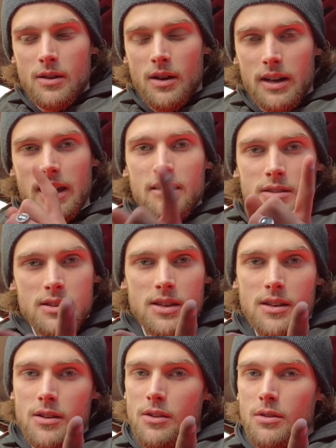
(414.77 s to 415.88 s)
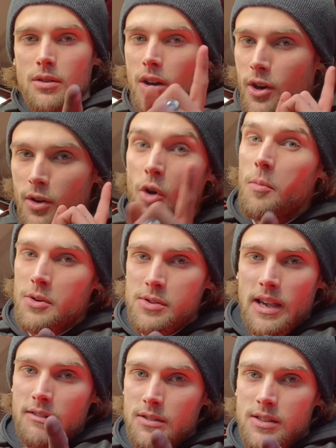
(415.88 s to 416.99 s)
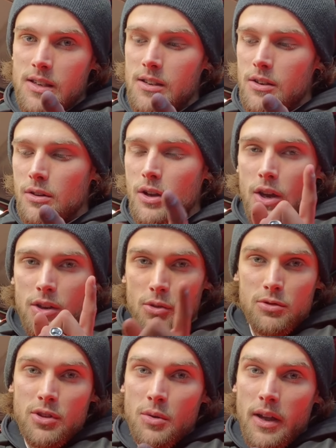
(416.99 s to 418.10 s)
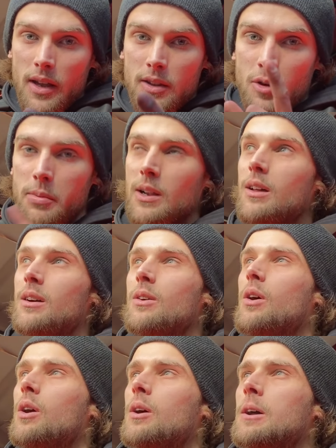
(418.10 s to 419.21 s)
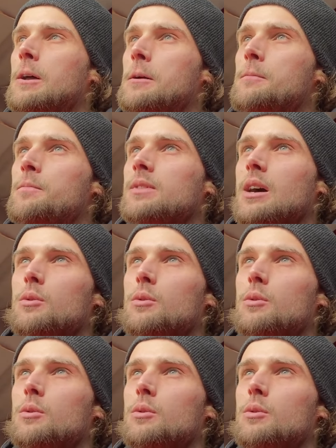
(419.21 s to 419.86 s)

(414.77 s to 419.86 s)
I guarantee you, I can almost guarantee you, you'll do it and you'll be like, oh, that